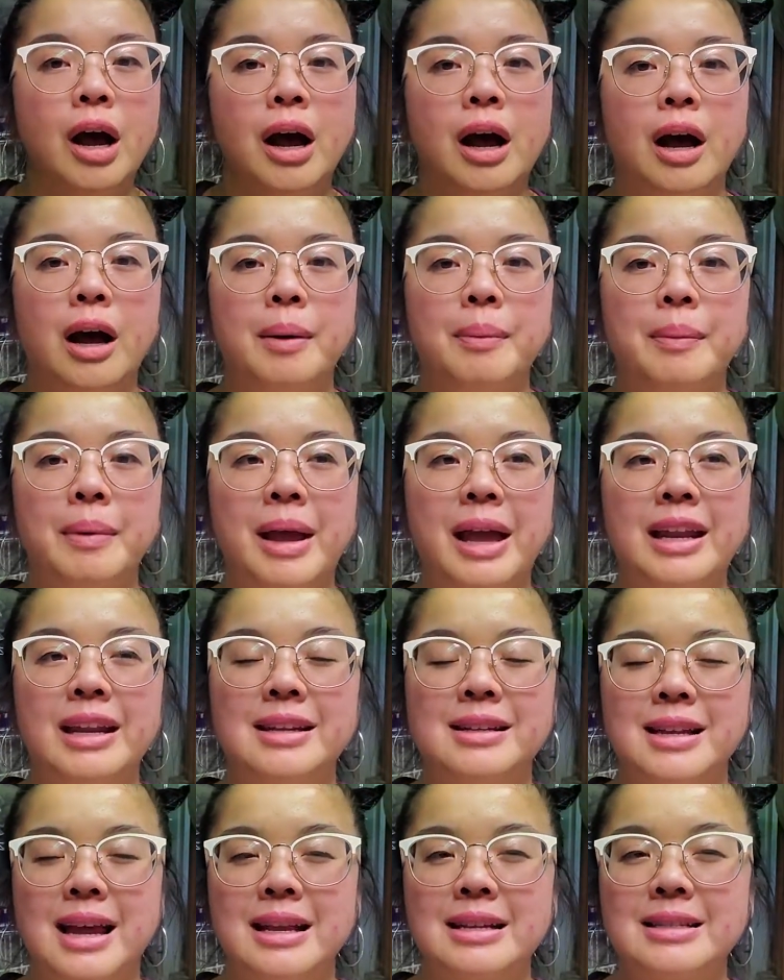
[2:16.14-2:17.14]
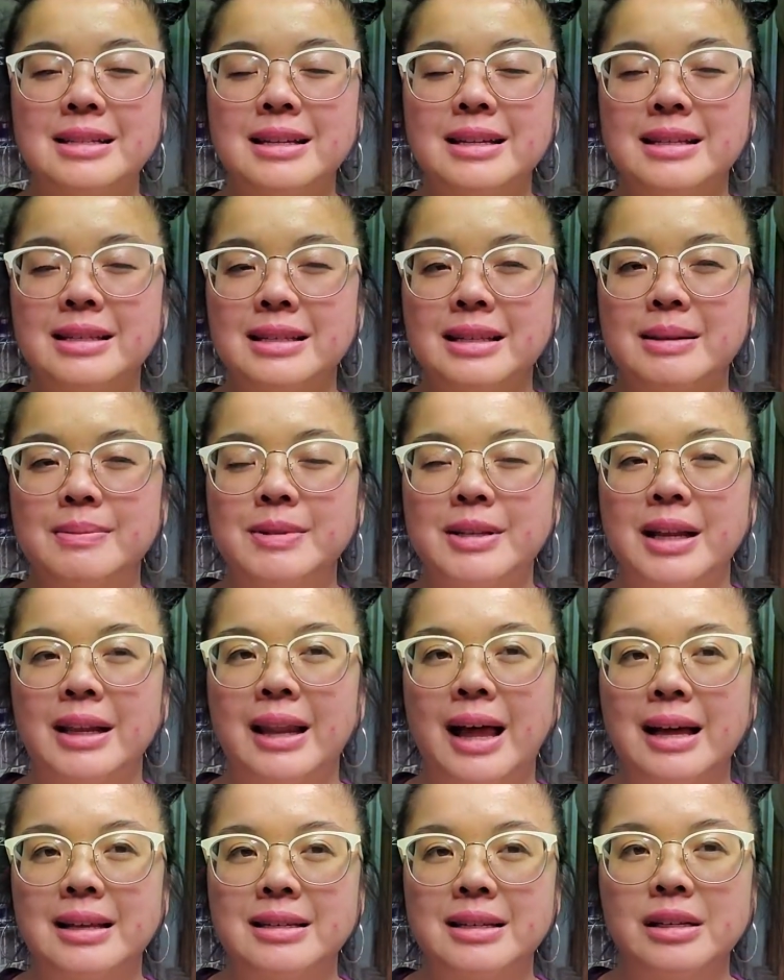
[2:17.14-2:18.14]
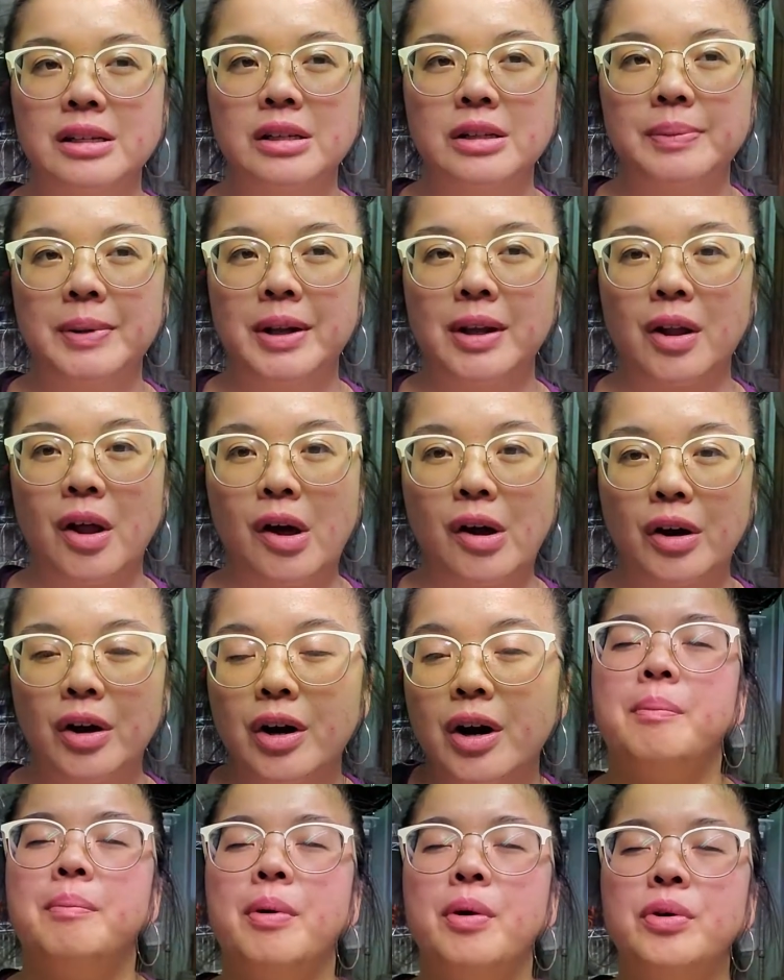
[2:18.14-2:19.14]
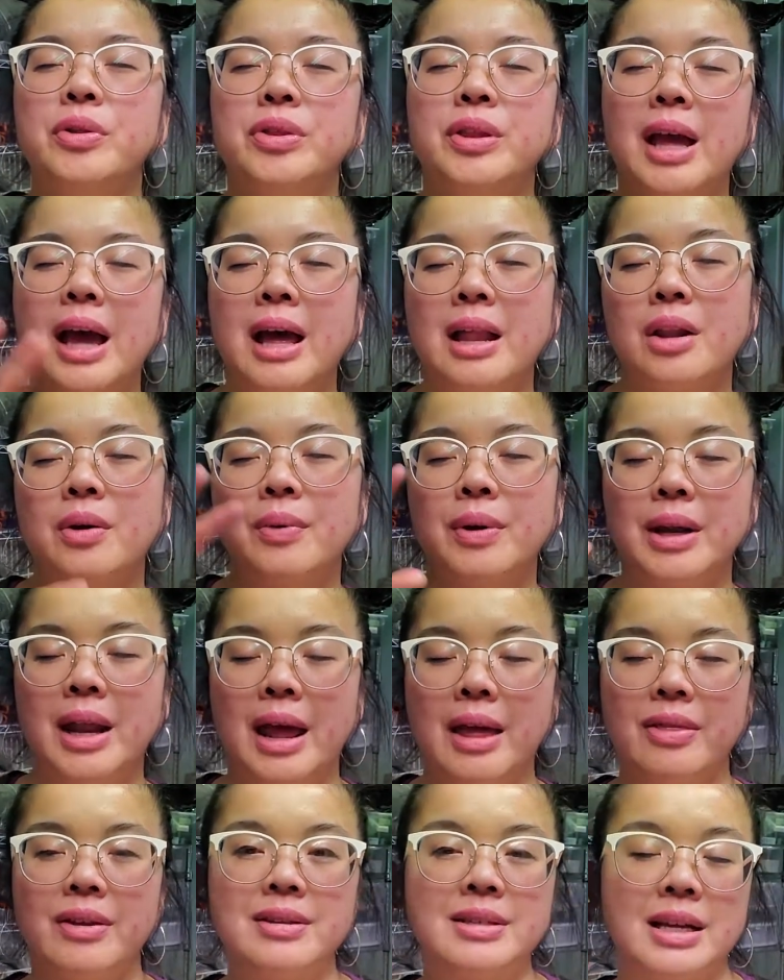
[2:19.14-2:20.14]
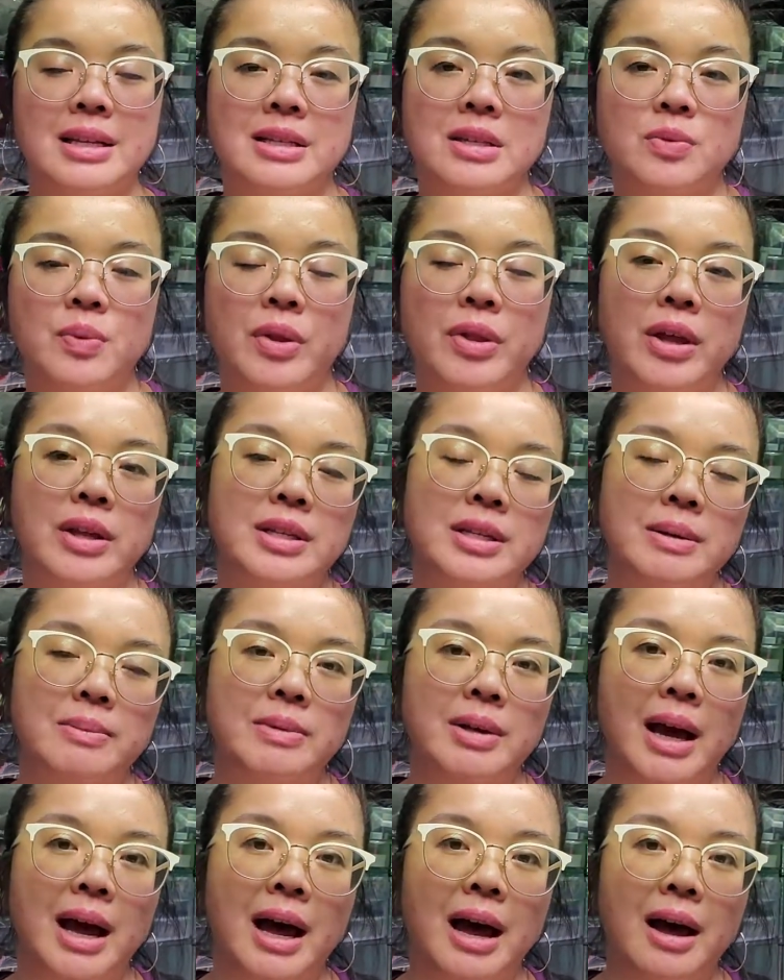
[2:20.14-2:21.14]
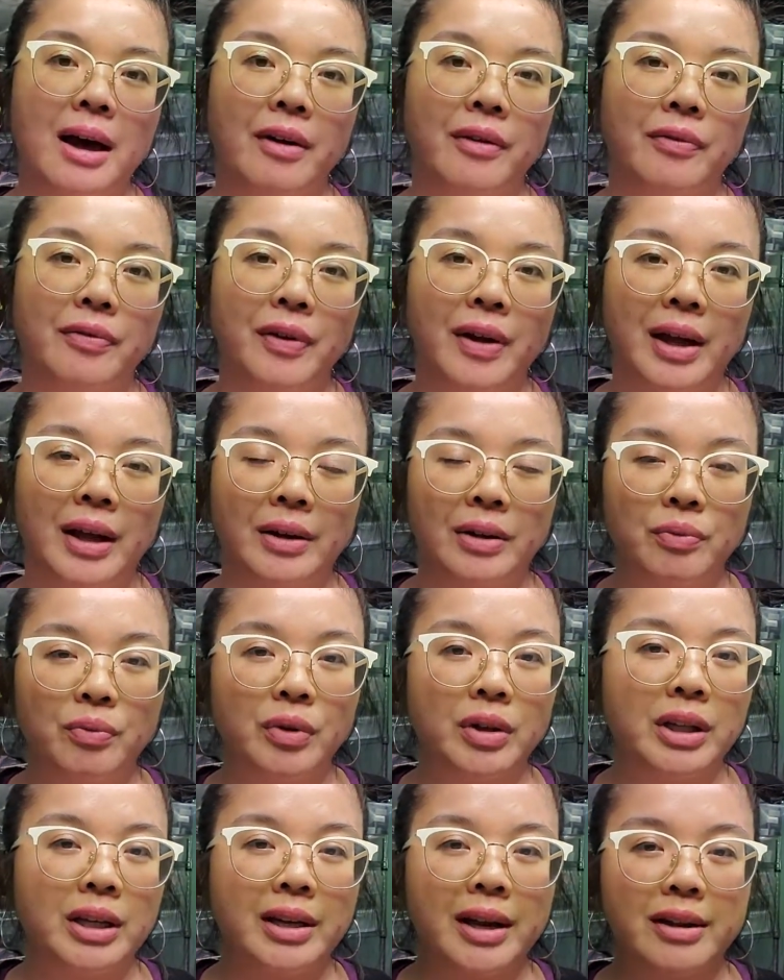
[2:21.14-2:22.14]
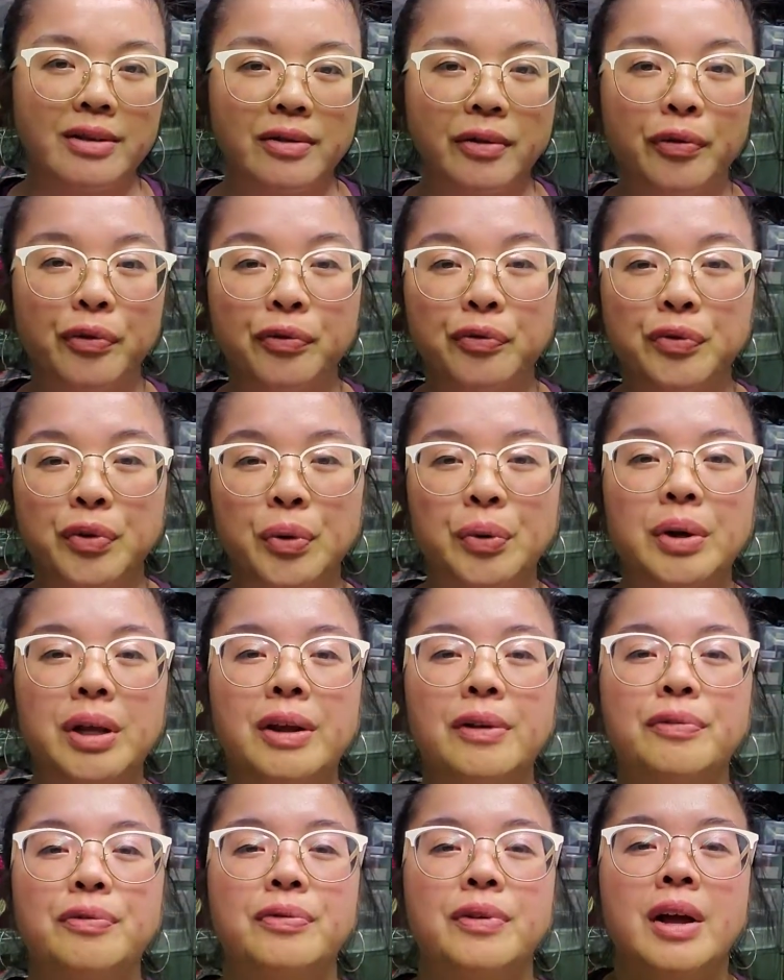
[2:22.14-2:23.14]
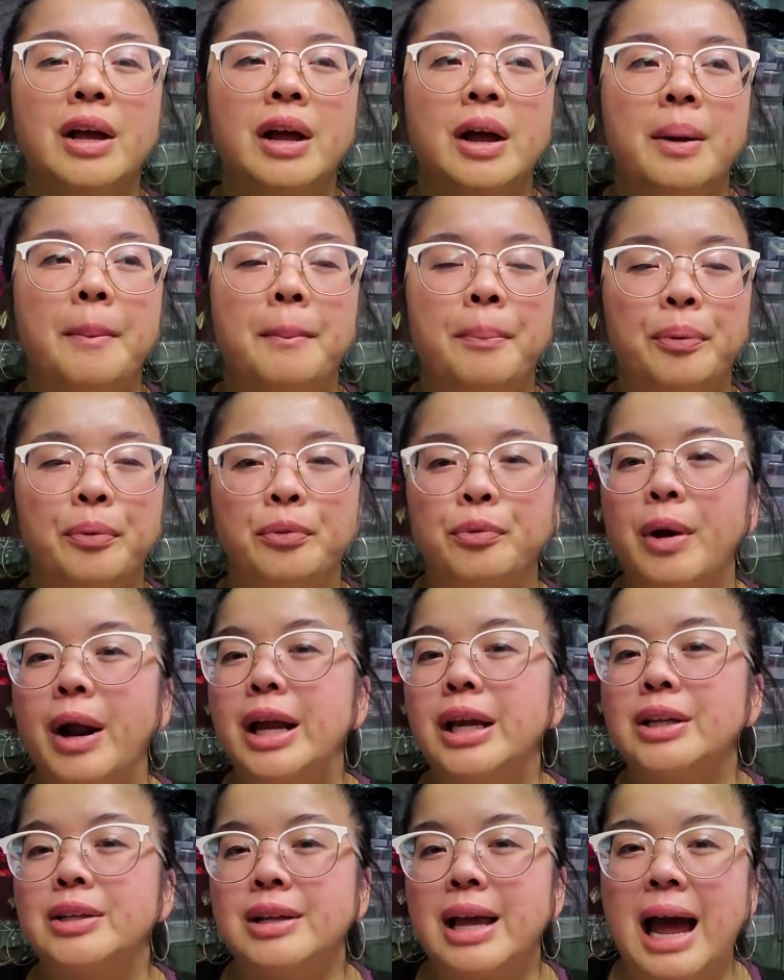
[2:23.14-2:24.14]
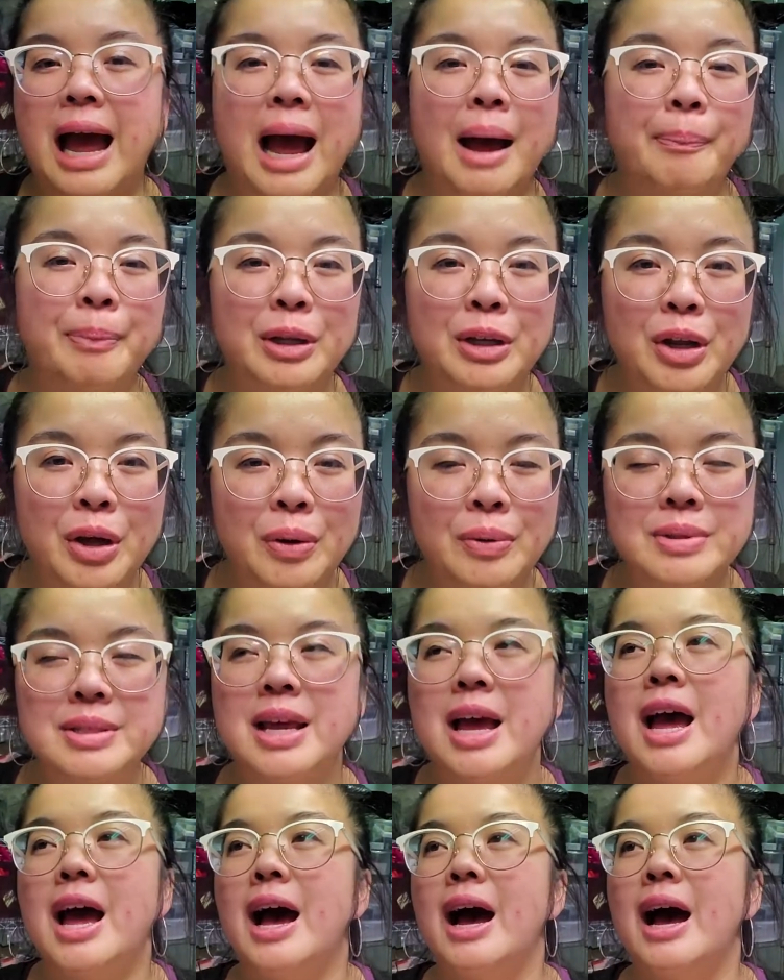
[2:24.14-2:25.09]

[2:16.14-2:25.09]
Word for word: um, and it tends to, seems to last a little bit longer. Both the Aloe one and the Senses one, they seem to have a really nice fruity, bright, happy notes.